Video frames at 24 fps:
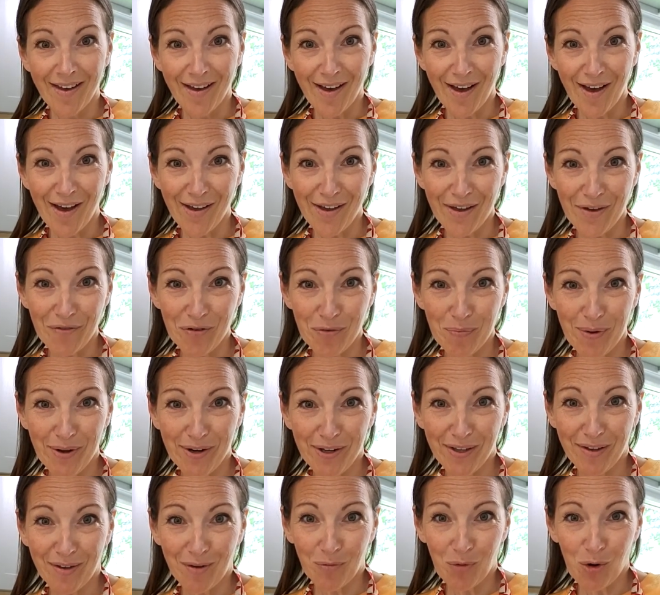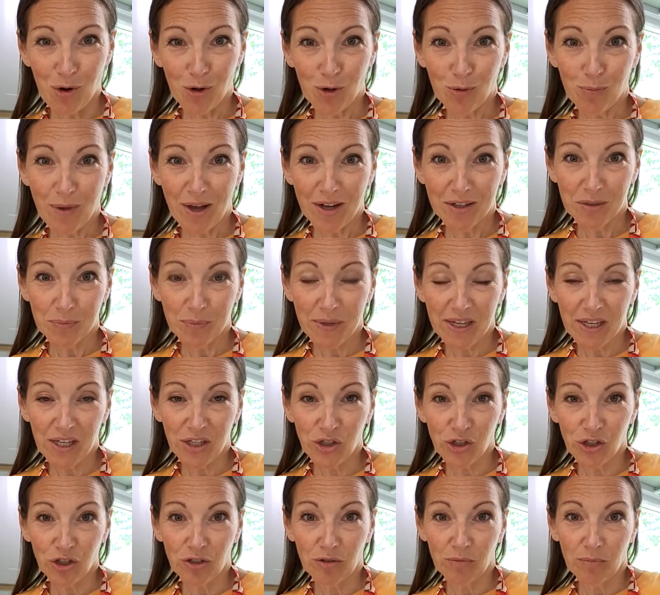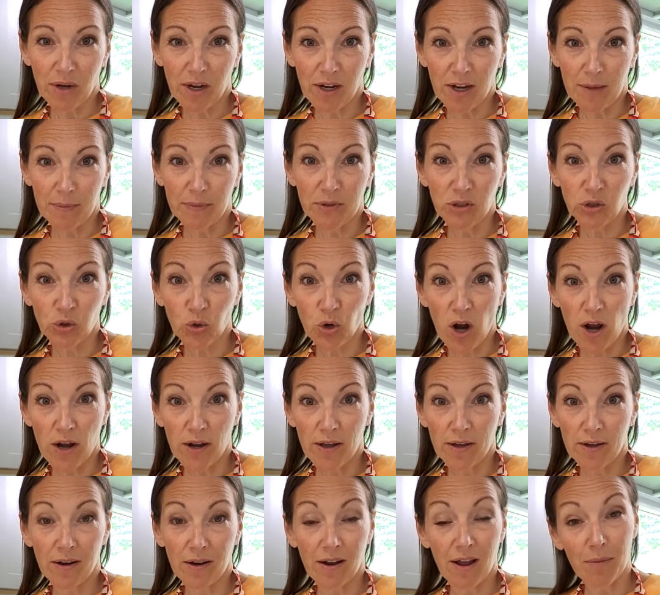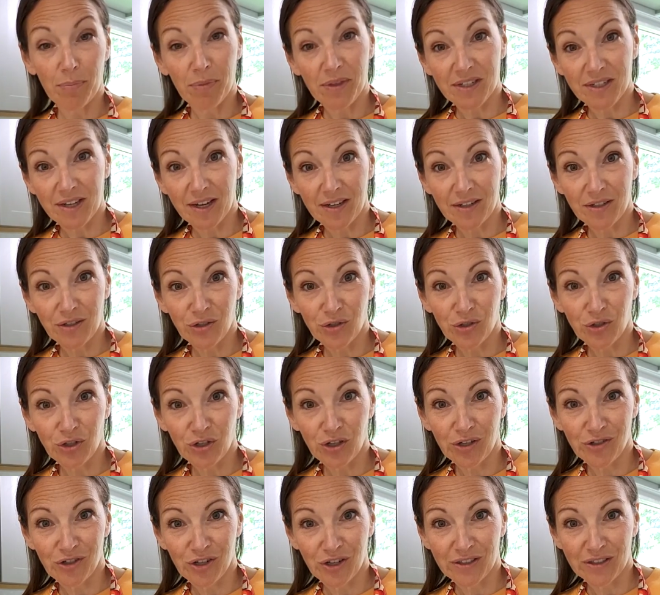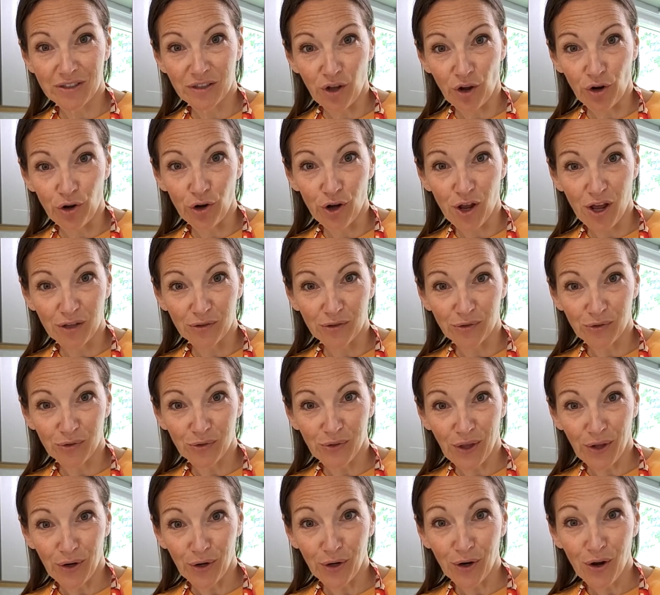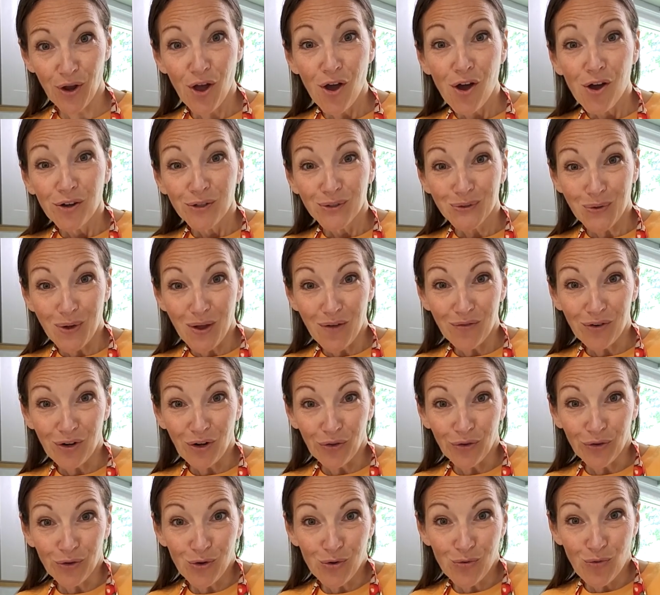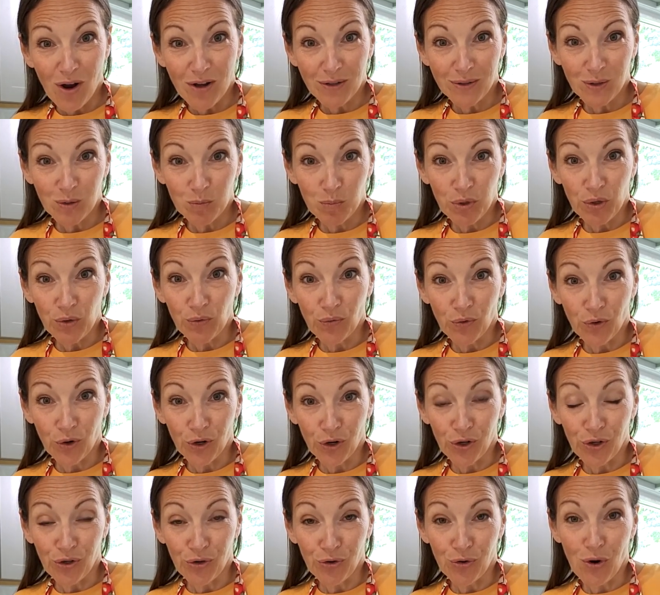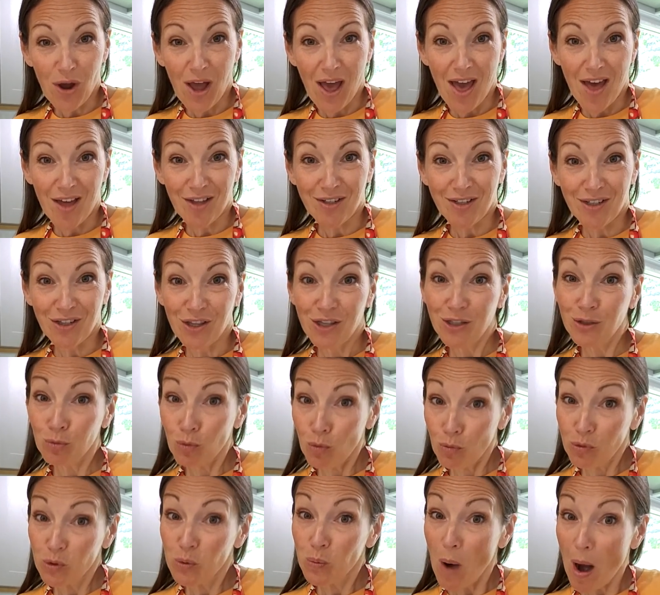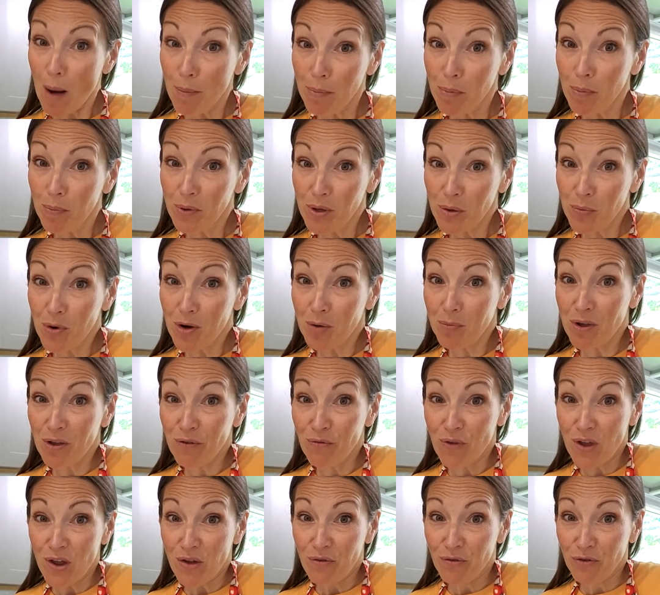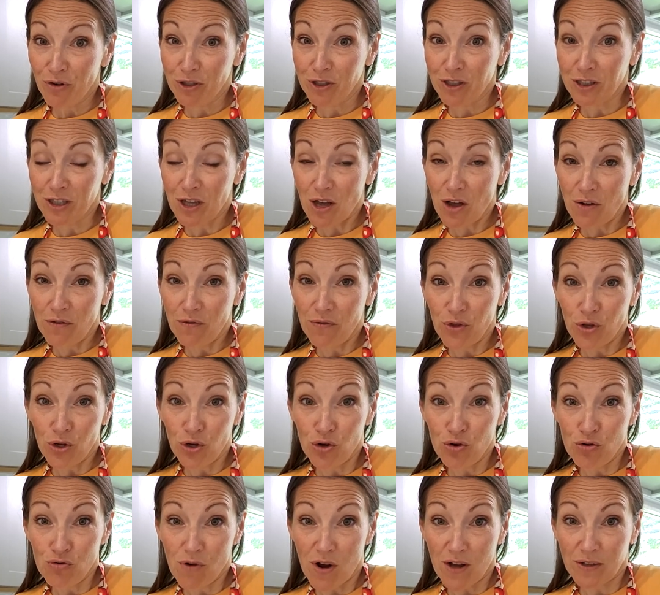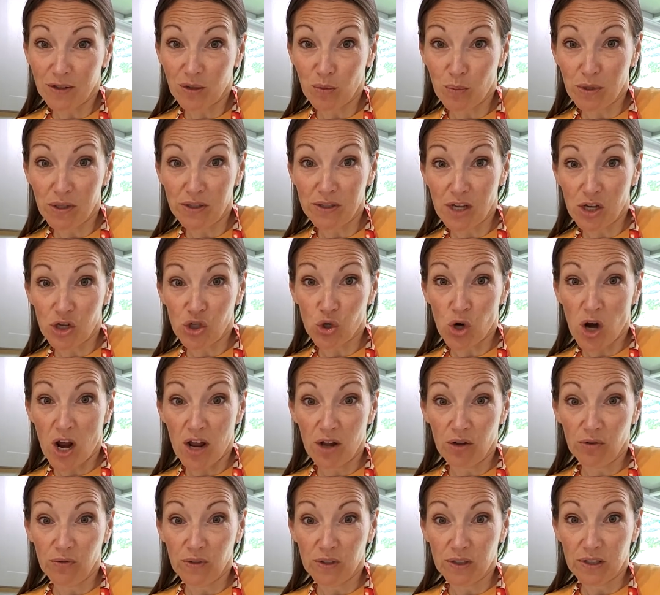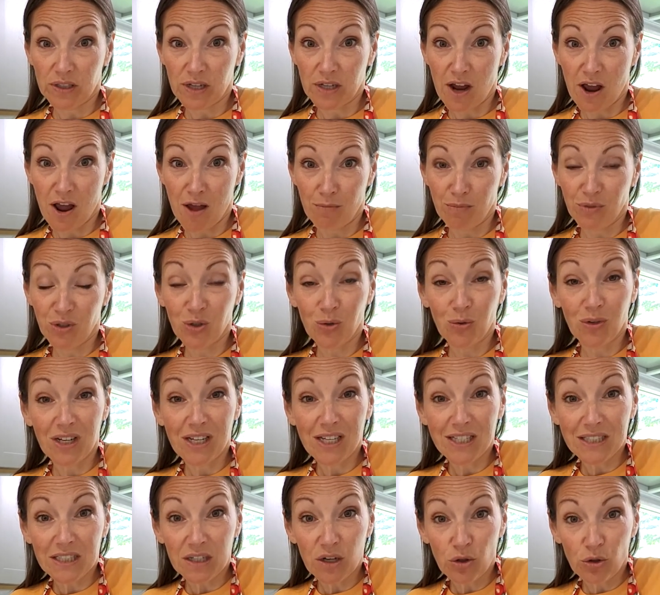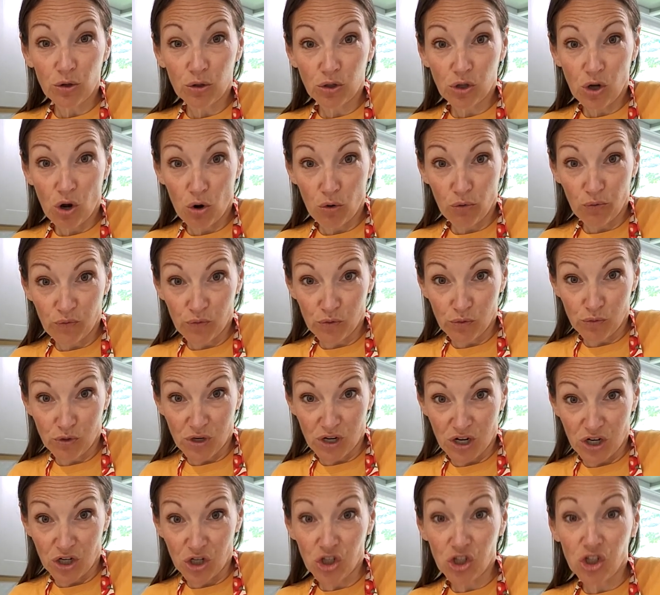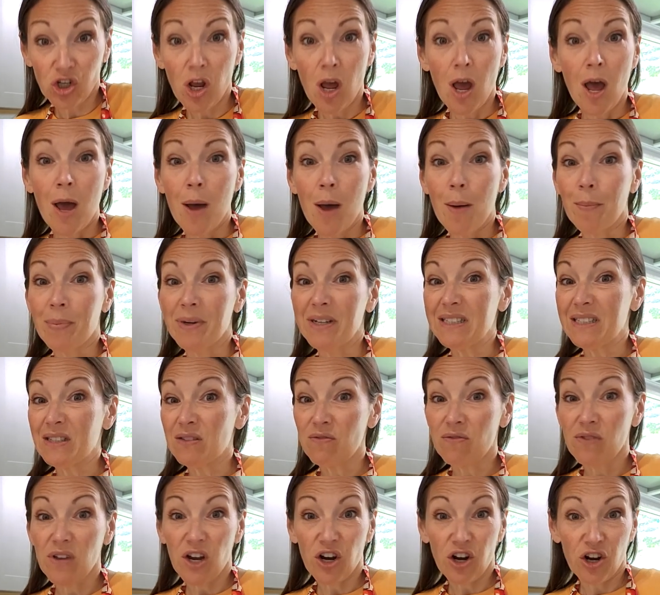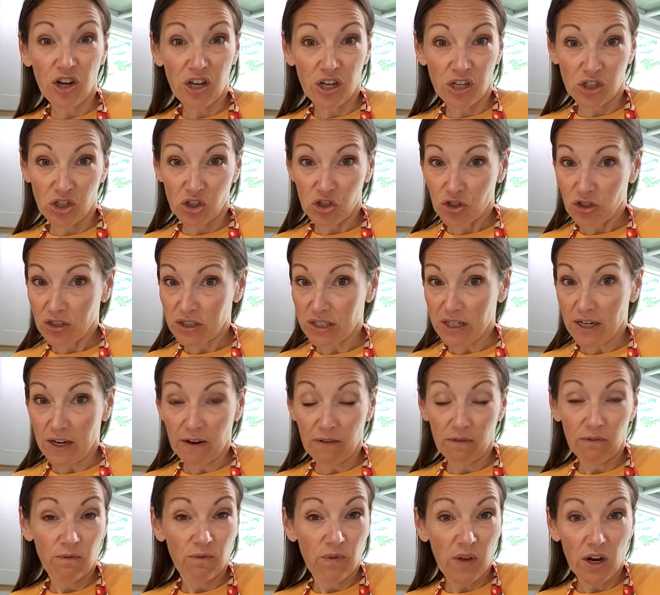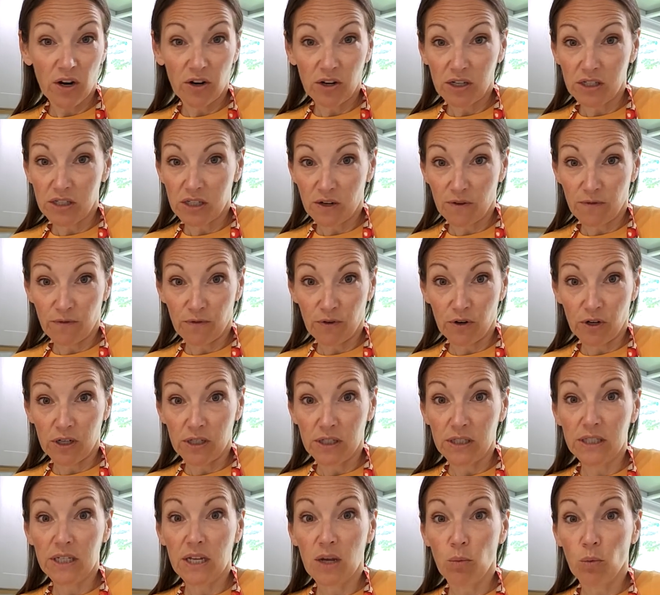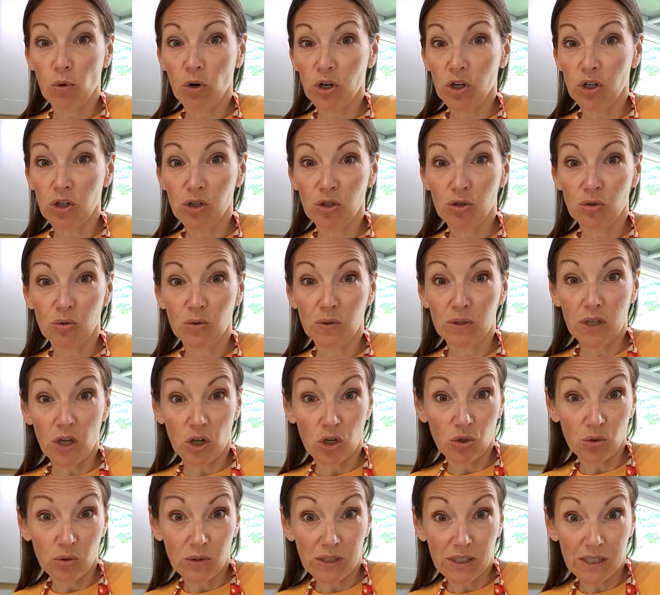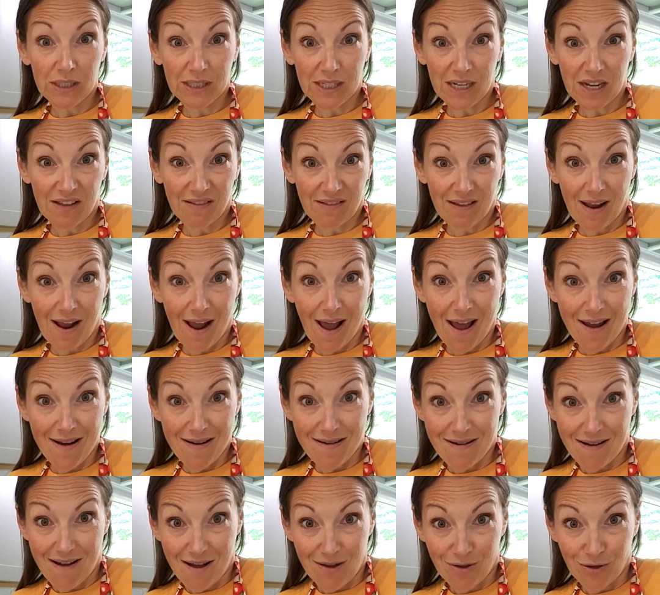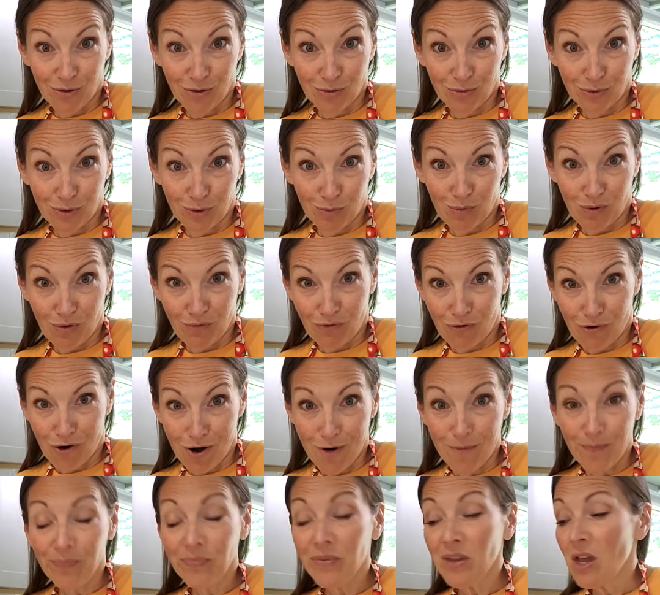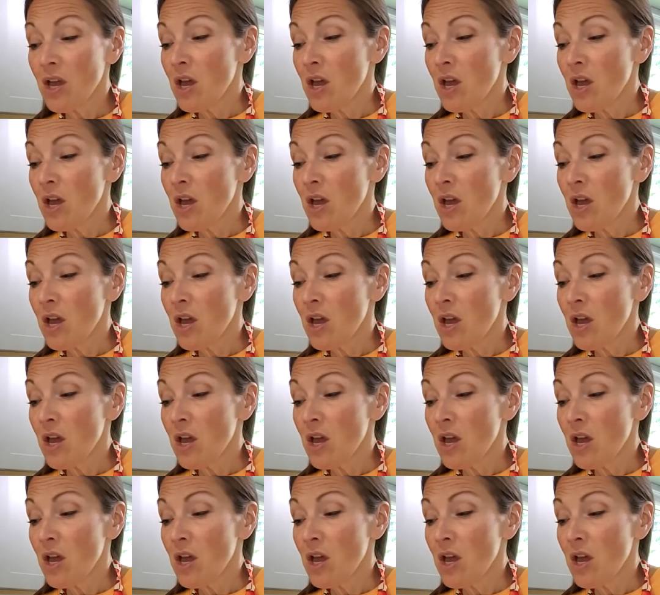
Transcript: Hi everybody and welcome back to my kitchen. My name is Greta and I'm the dietitian at Za'atar Cancer Center. So I have another new recipe for you, and this one was probably one of my favorites of the new recipes I trialed this time. So it is another tofu dish, but it's very interesting, very different, and we're going to use a new seasoning that I had not used before.